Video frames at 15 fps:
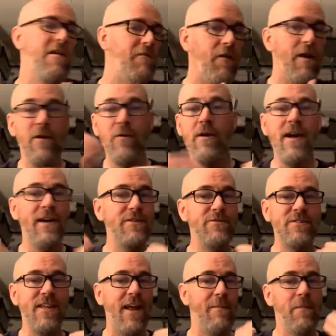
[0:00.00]
Right away, I
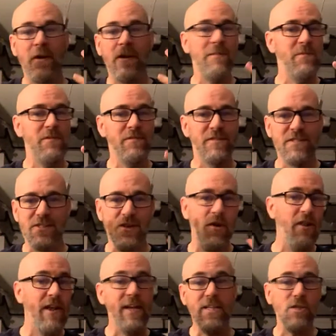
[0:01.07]
used that American privilege to go
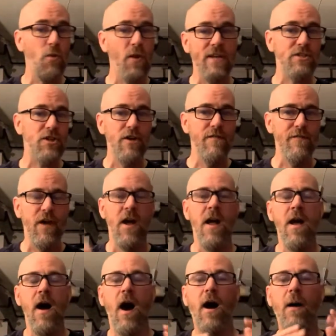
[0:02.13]
like, it's a Western
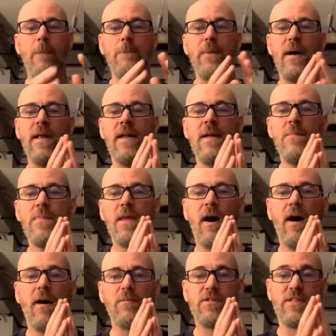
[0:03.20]
film.
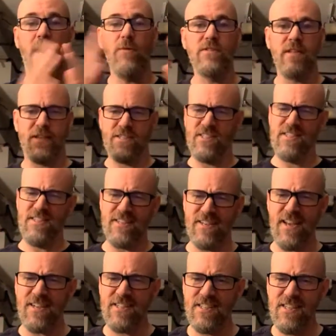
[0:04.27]
Because I was like, is this in
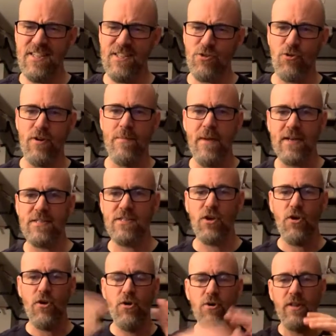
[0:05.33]
Texas or in
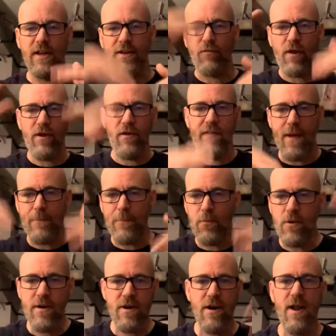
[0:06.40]
Mexico? Like right on that
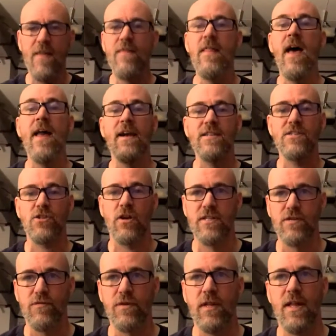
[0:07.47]
border. And then I started
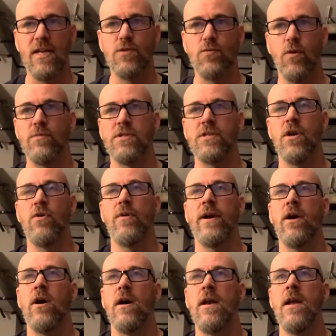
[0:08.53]
to realize what was going
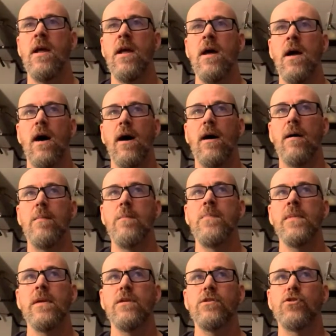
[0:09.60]
on.
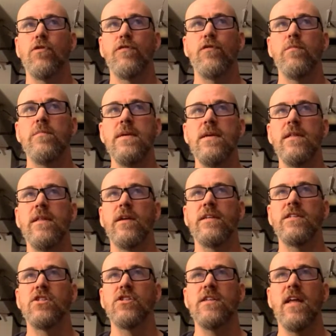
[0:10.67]
So for me,
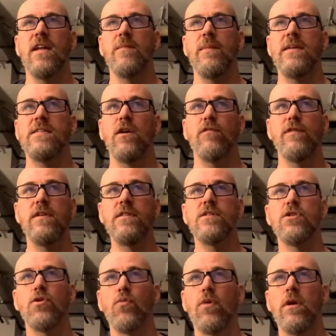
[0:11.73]
like, just getting myself
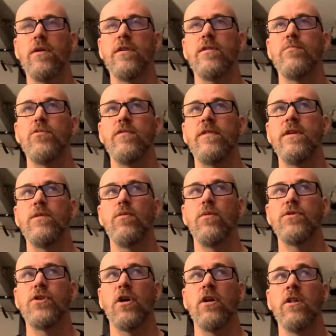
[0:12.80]
into the world of the movie
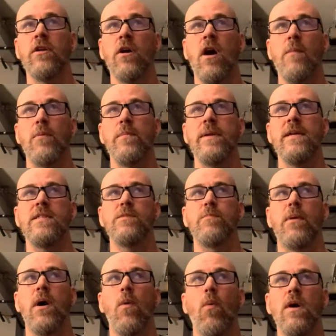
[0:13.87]
took a little couple minutes.
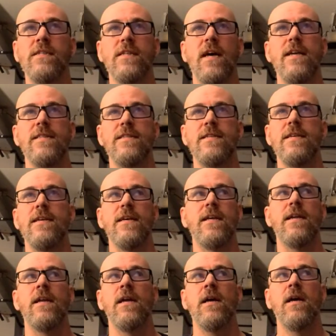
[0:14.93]
But once I did,